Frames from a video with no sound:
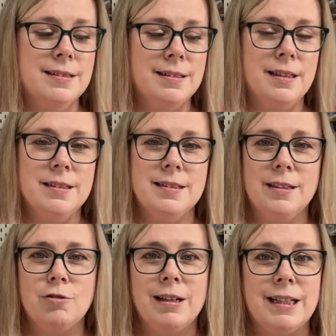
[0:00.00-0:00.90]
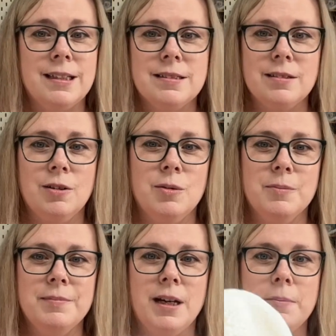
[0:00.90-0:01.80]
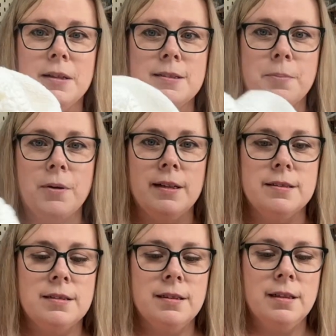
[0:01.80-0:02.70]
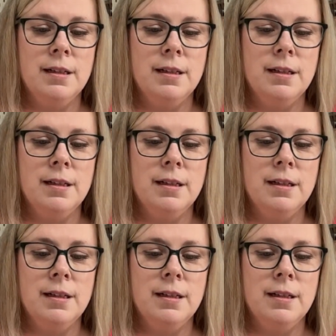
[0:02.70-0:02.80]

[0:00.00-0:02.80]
acrylic, so I'm not surprised.